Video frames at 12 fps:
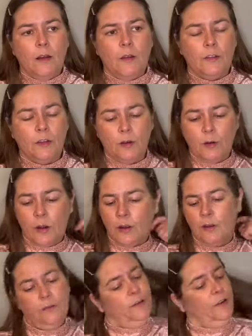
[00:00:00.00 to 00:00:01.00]
So
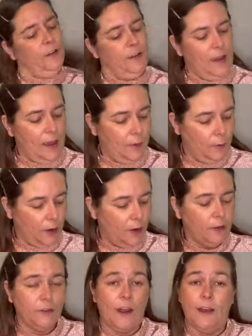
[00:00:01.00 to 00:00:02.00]
for today, we're
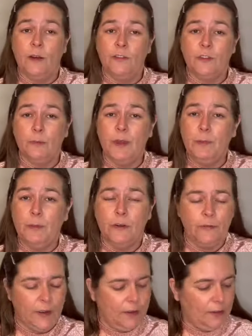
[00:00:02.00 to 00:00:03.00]
gonna try out some
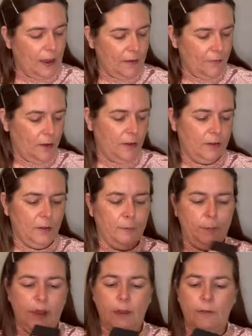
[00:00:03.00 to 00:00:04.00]
Bperfect. I've got the
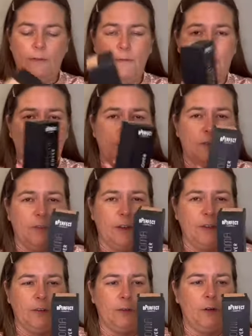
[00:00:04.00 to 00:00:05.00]

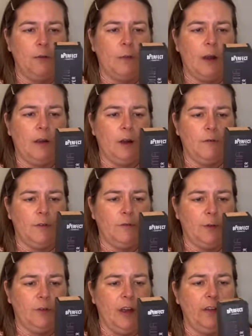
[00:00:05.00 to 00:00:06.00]
Bperfect Chroma Cover
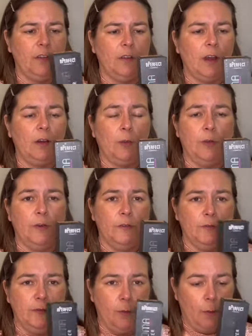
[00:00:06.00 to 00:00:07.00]
Foundation in W4.
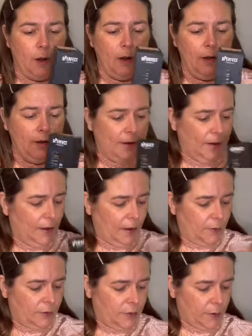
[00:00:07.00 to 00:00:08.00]

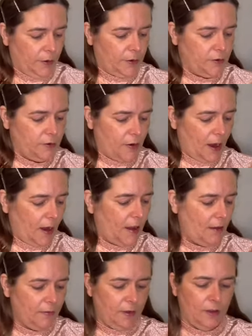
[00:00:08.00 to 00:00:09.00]
So you're gonna try.
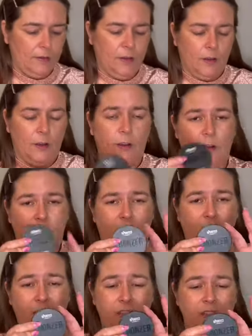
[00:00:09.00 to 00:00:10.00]
I've got the
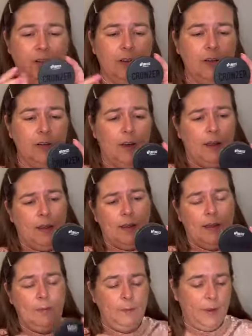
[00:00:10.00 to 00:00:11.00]
Cronzer
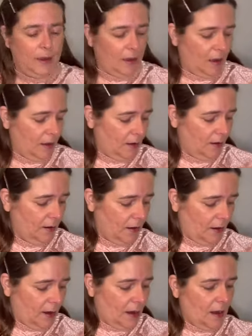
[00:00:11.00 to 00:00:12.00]
in Pecan,
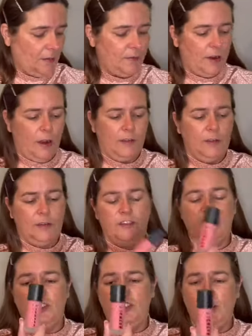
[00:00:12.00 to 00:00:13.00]
and I've got
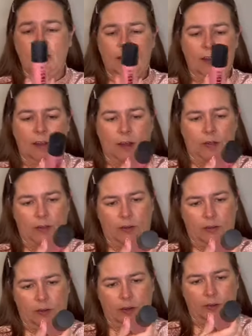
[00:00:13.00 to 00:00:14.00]
the Cheek, and
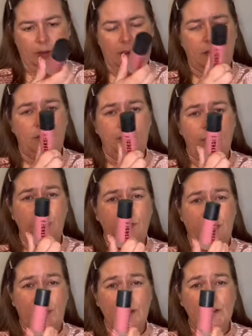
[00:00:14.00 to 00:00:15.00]
this is in
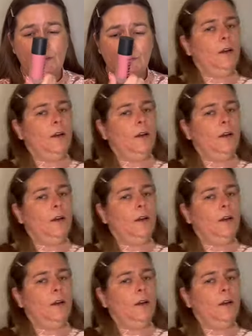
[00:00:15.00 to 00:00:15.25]
Rosie.